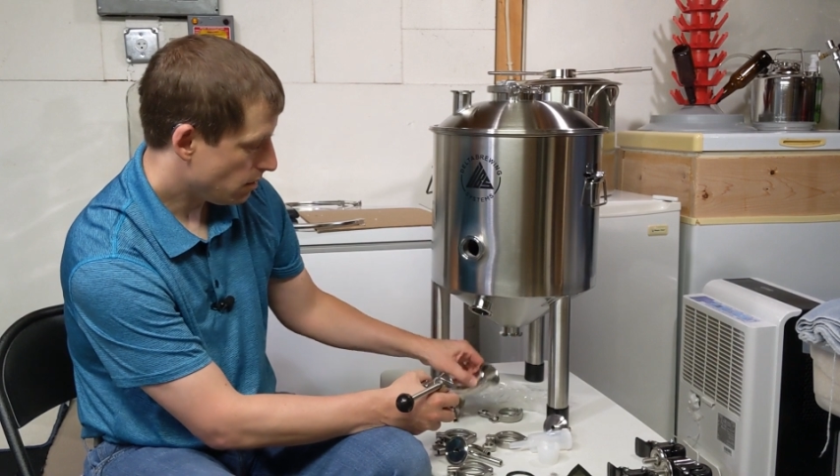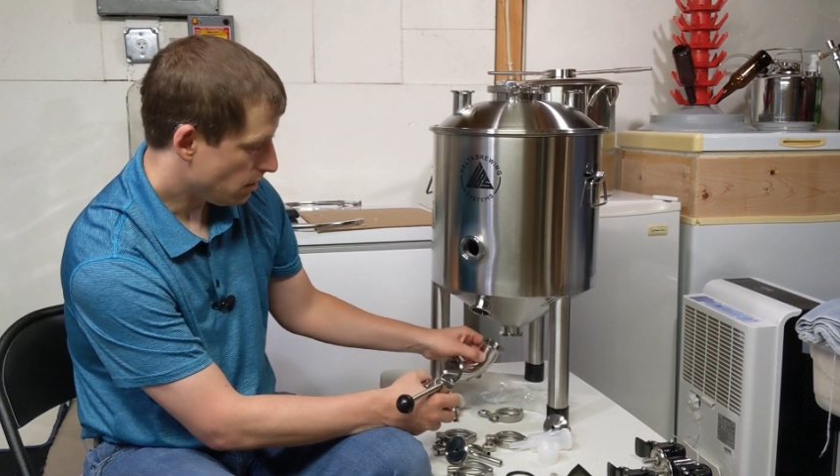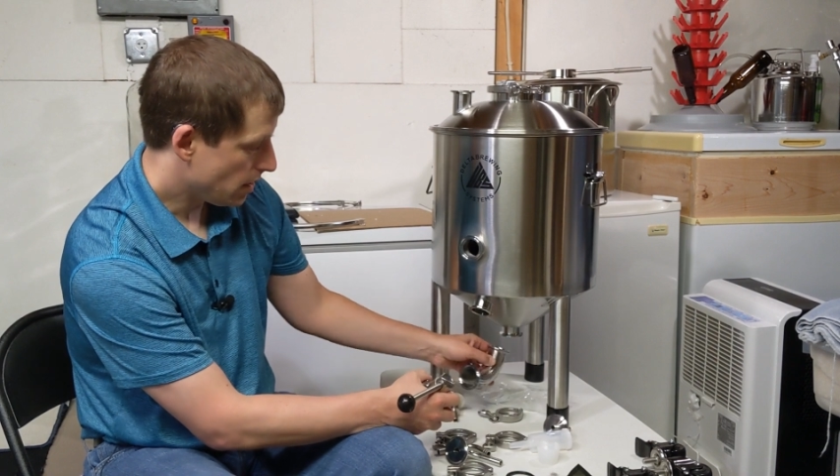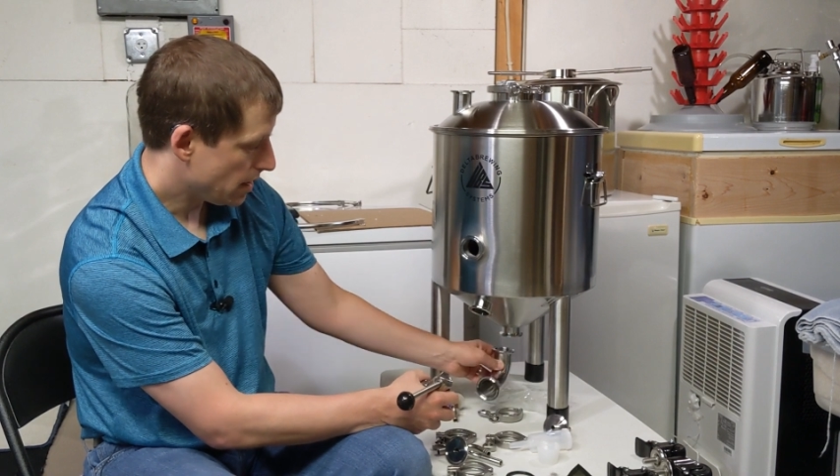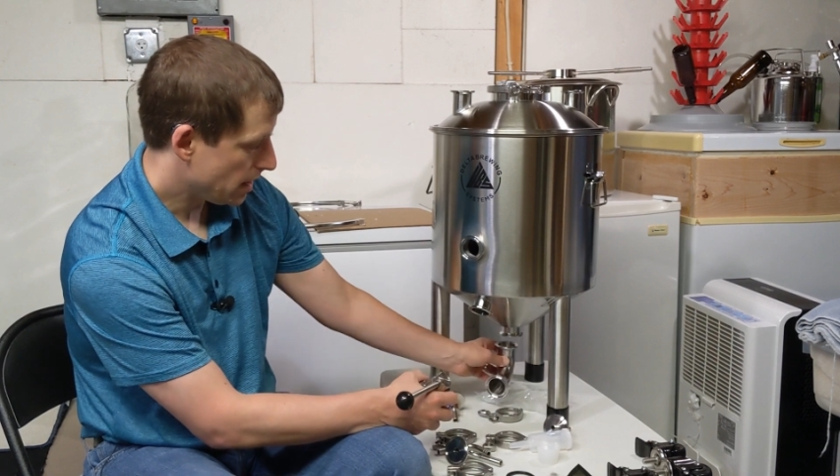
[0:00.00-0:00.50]

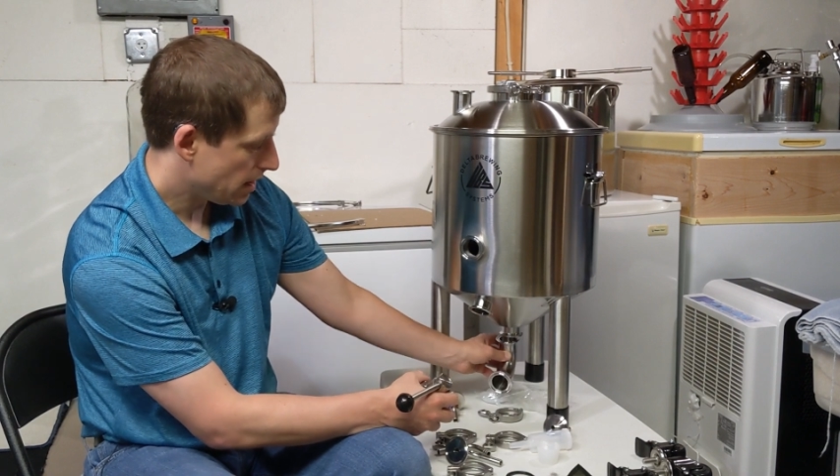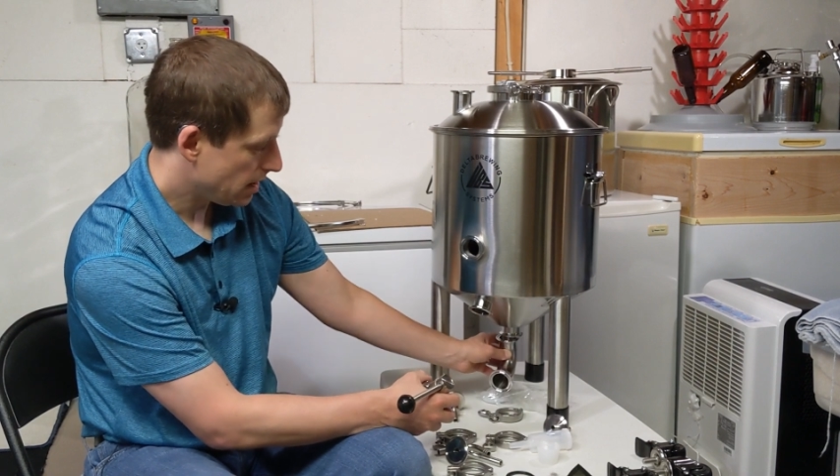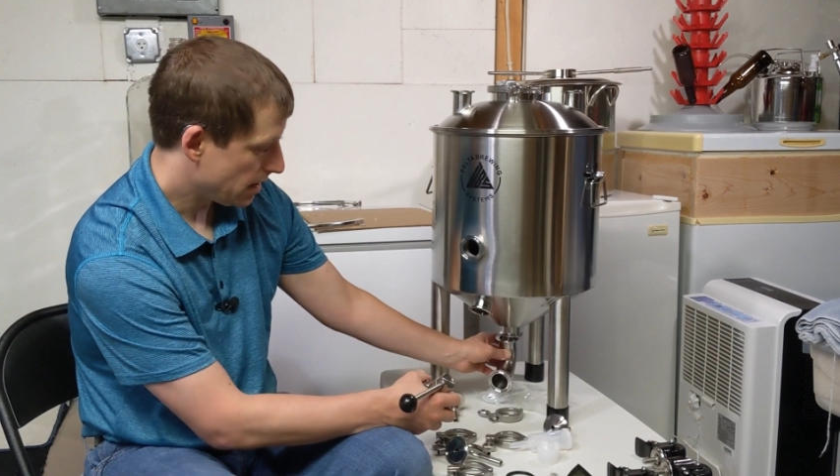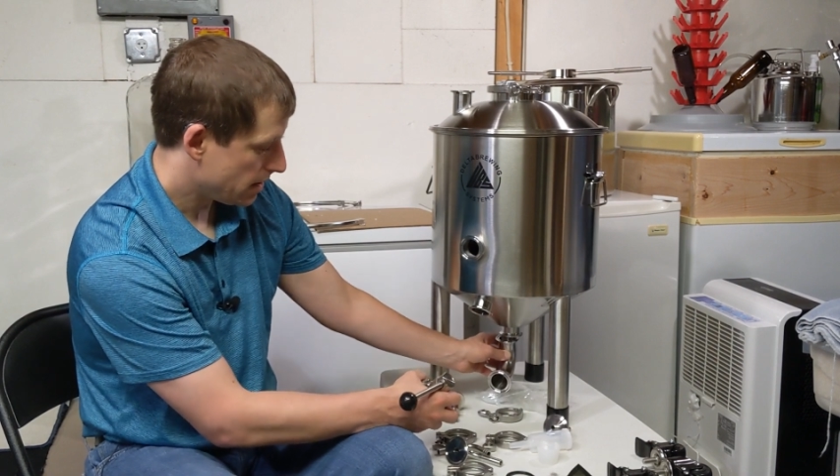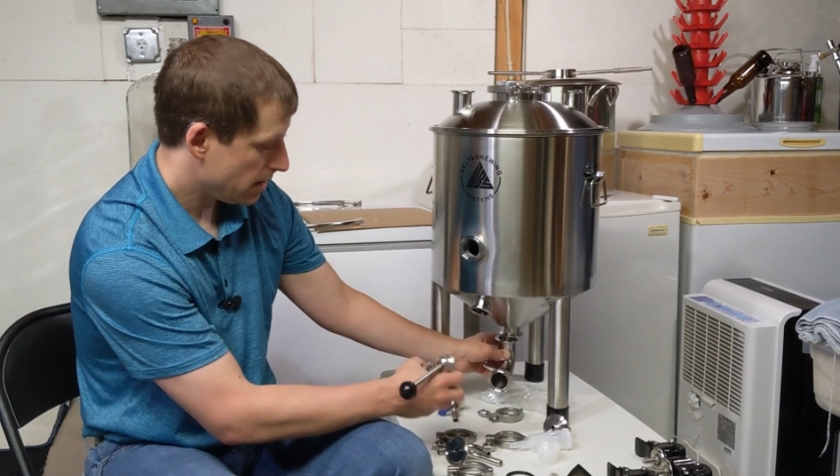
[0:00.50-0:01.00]
1 to
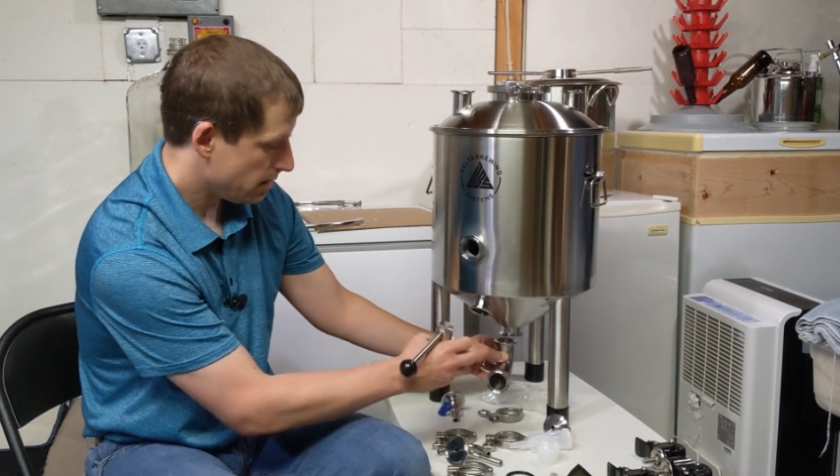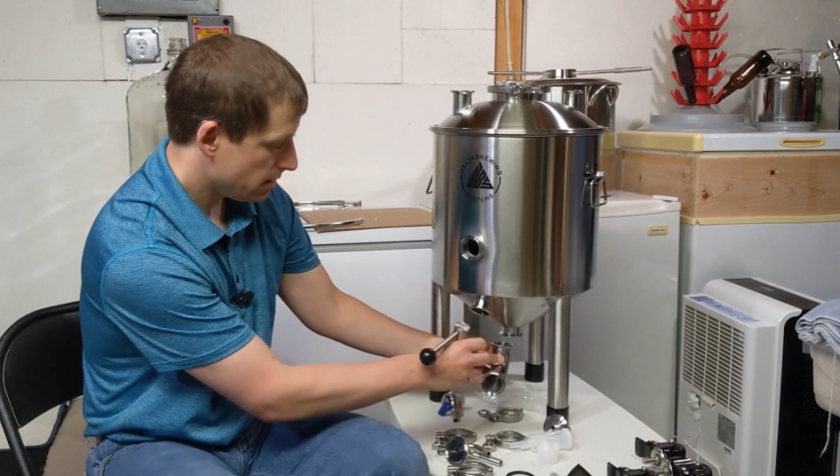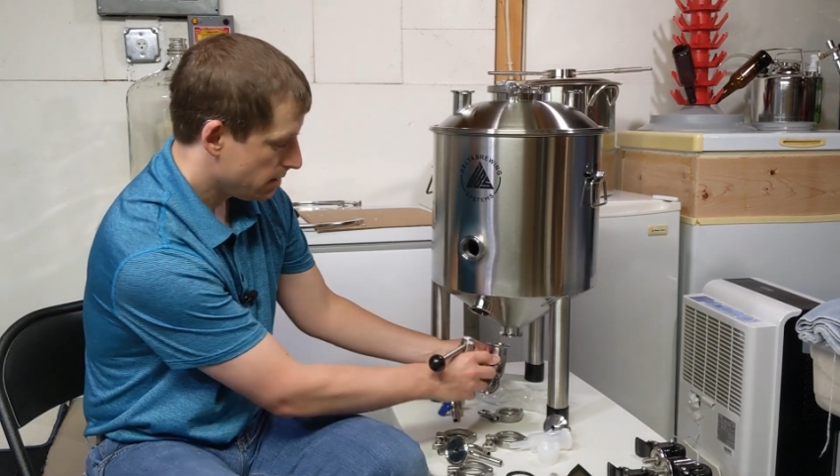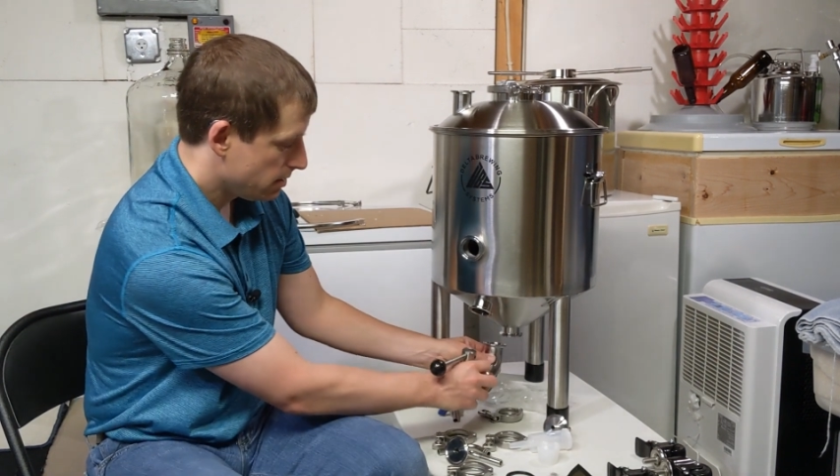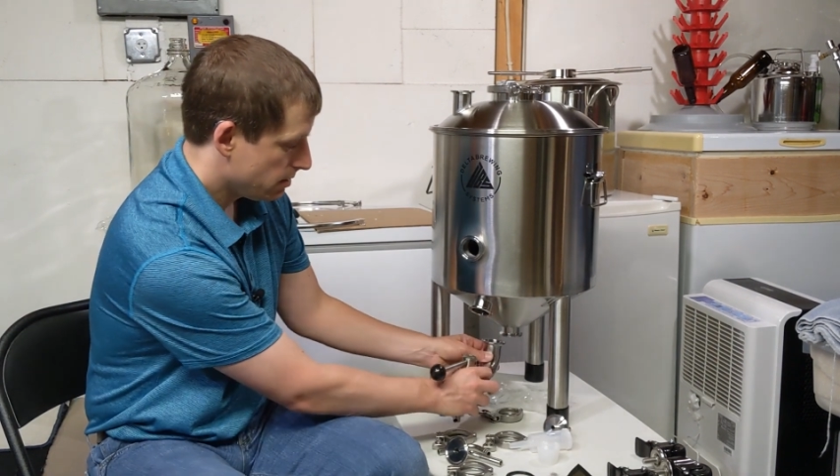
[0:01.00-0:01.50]
connect
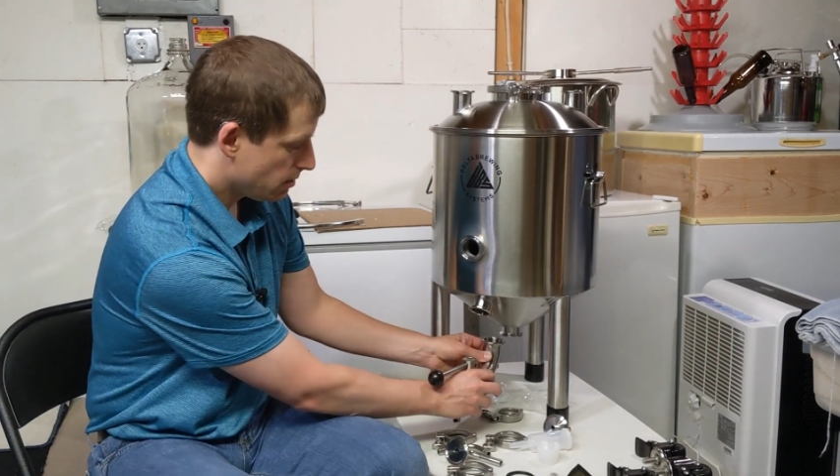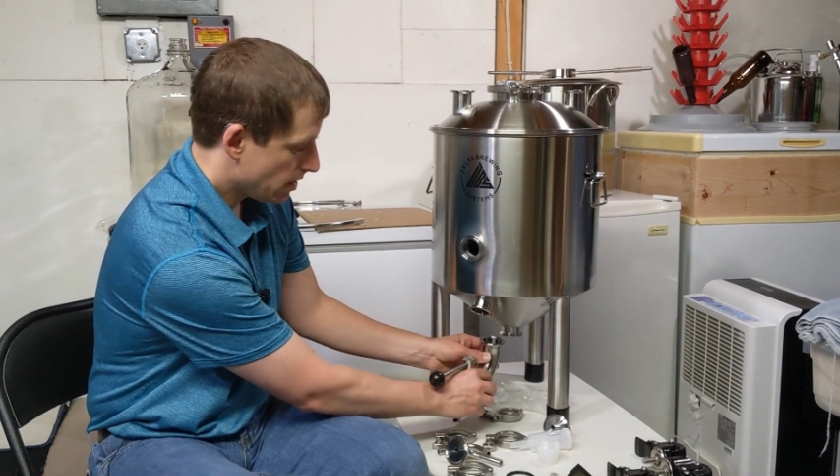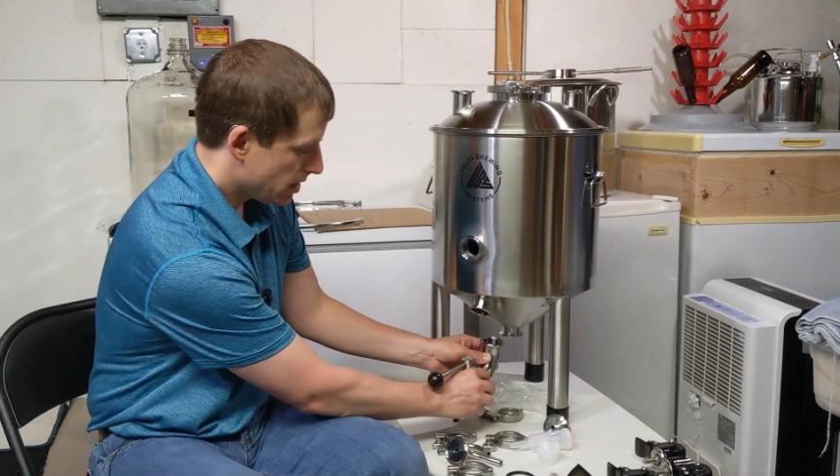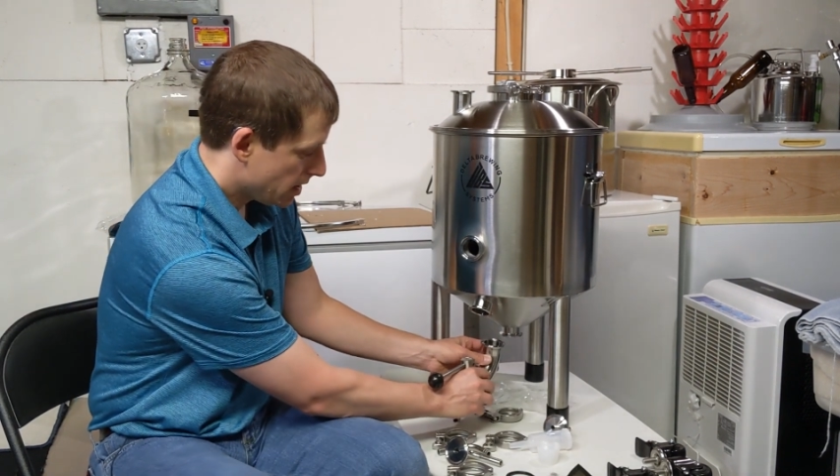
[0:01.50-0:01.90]
here, 1